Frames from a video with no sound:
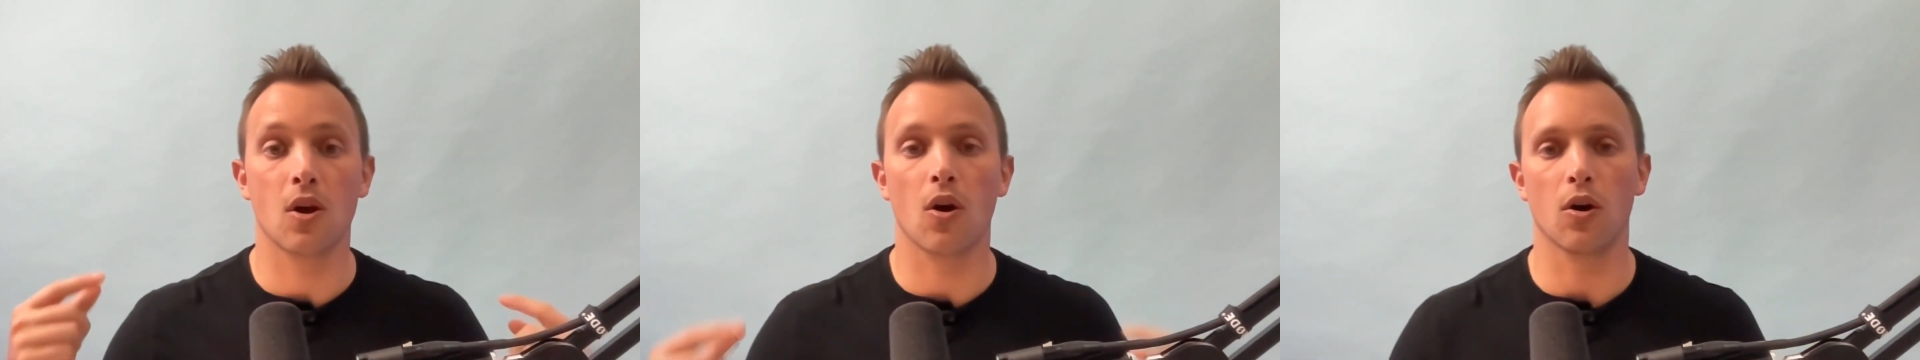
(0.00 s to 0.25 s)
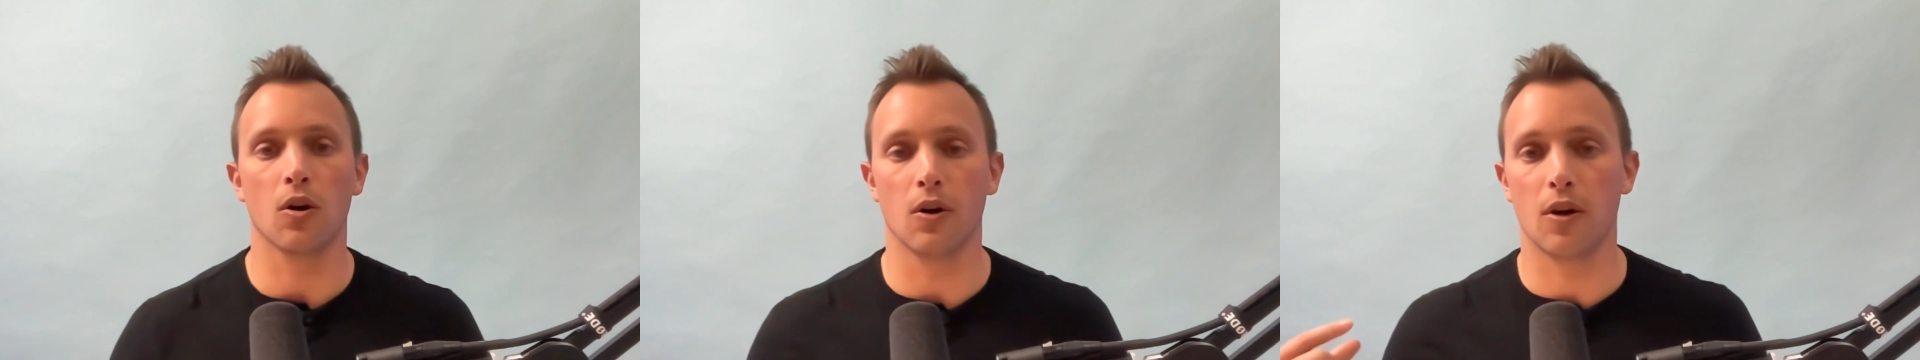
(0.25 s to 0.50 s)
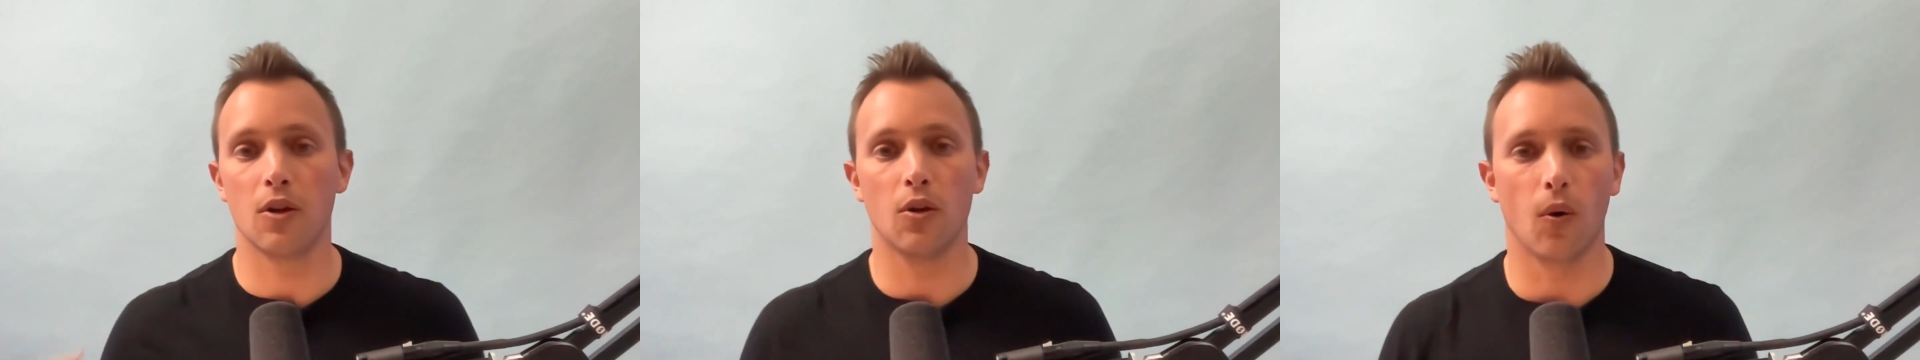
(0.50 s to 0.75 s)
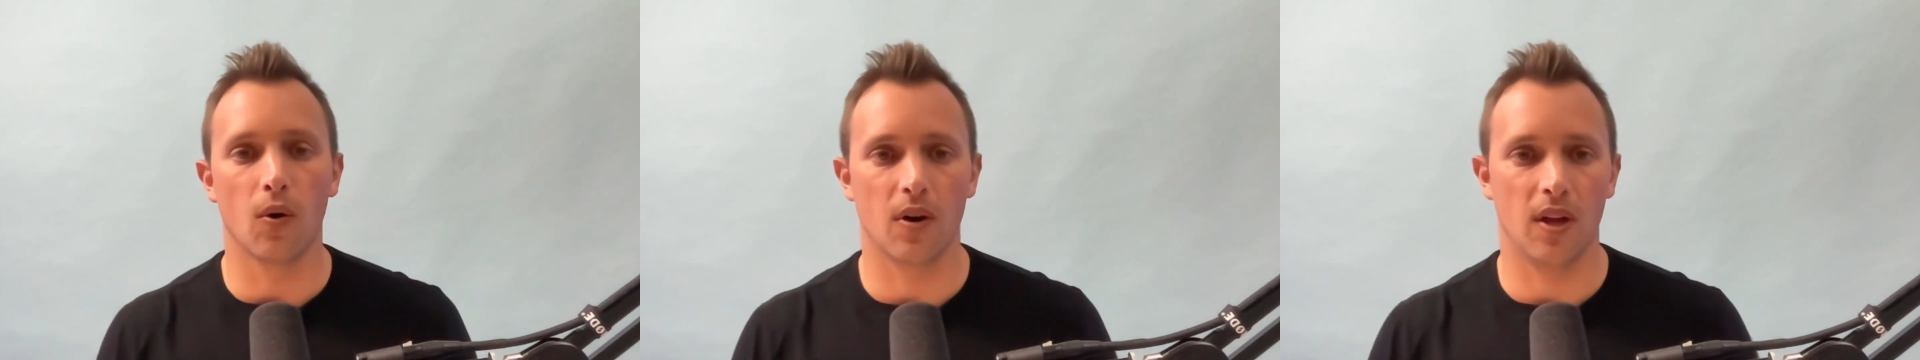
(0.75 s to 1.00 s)
hurt
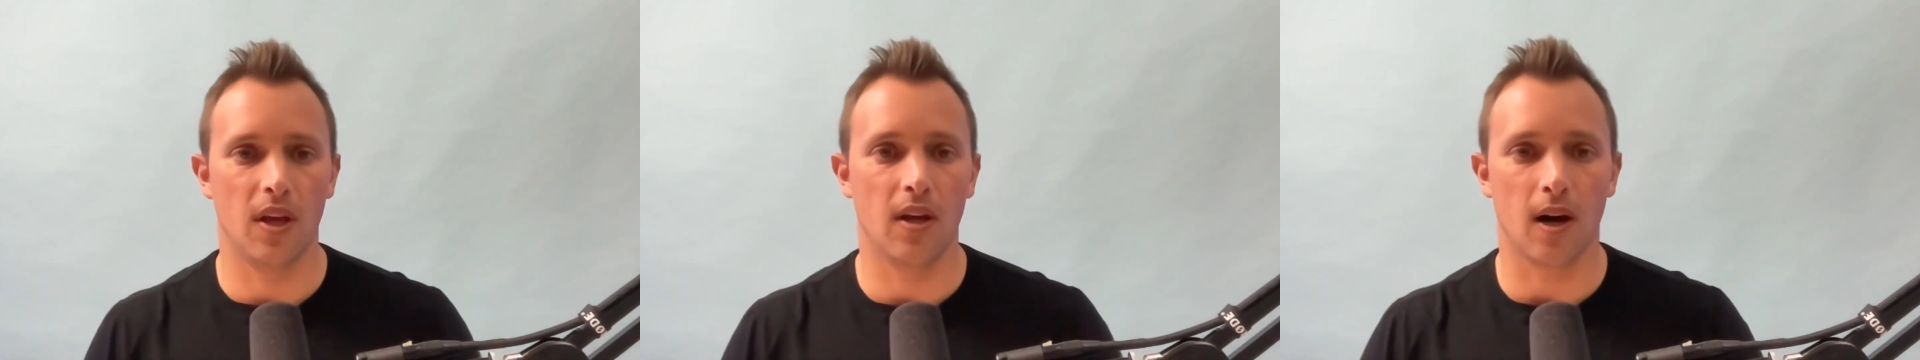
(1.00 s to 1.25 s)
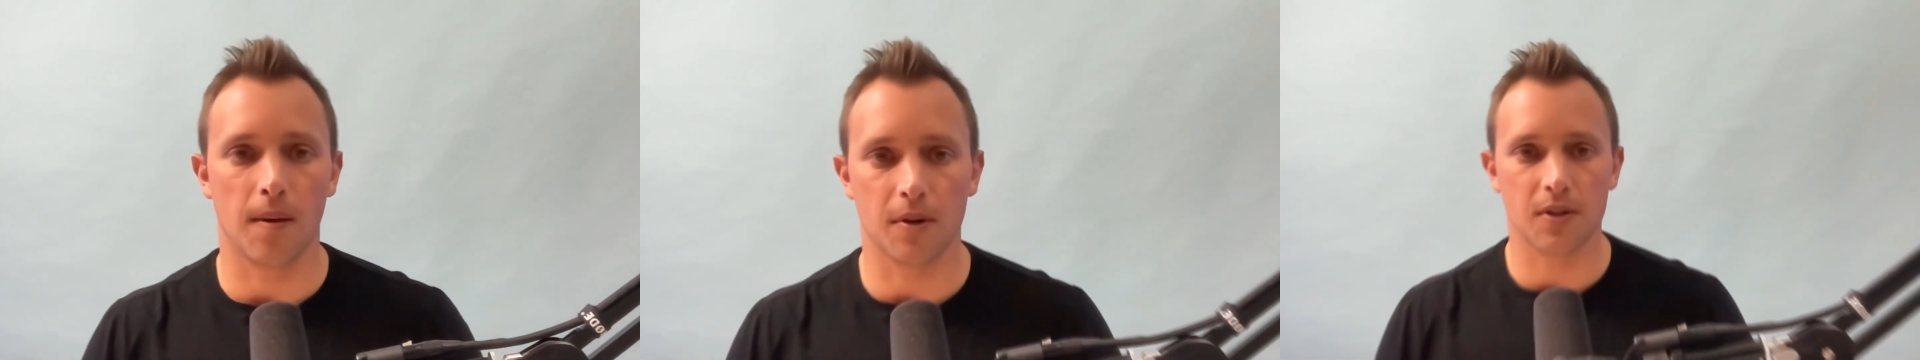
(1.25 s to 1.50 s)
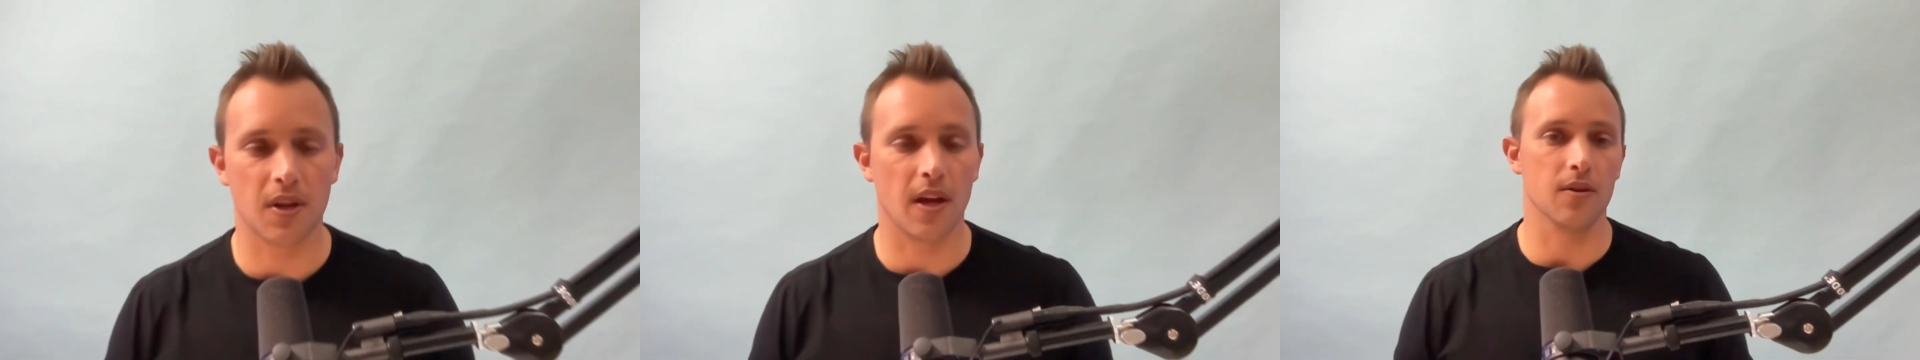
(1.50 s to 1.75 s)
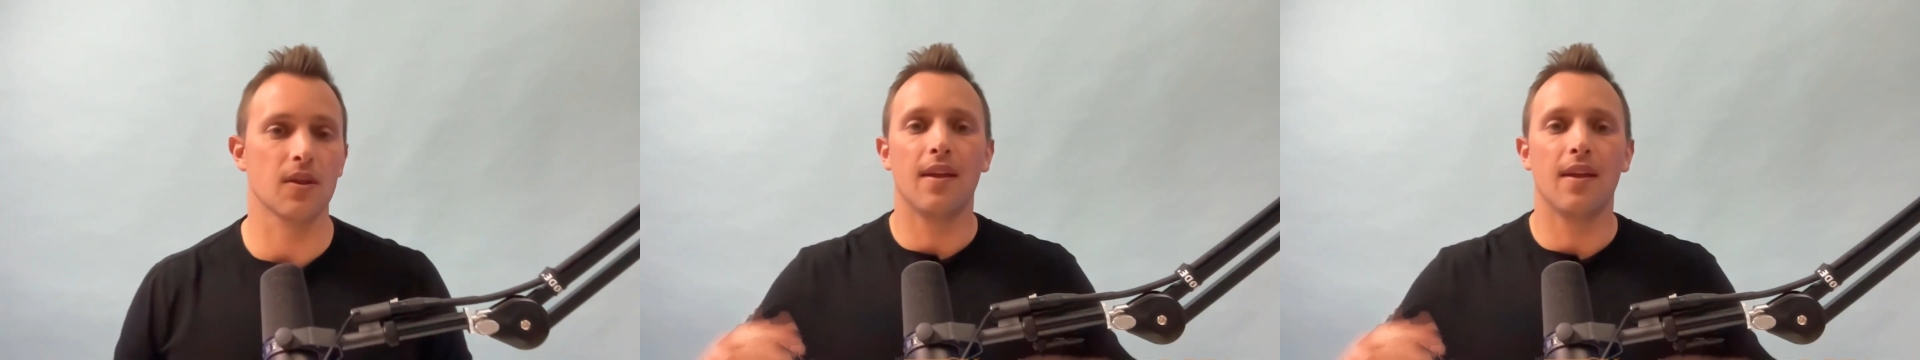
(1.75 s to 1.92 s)
your e-commerce sales.